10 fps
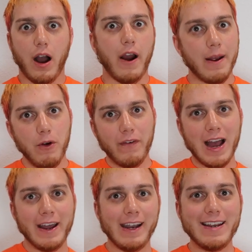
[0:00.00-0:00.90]
All right,
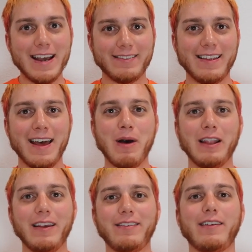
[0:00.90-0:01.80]
moving on. Next on my
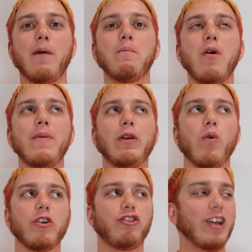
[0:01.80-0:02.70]
list, a moment
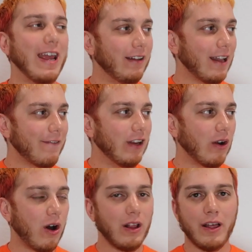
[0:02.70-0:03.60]
where Shayne left
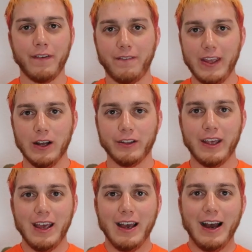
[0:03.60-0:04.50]
it all on the
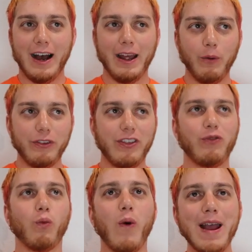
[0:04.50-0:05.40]
field. Uh, it was
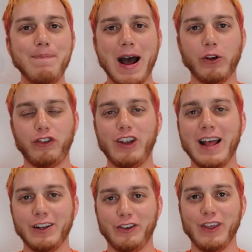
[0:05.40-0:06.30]
this wipeout
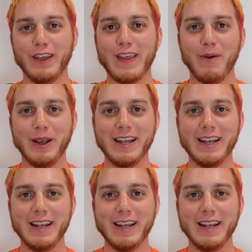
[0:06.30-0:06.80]
challenge thing that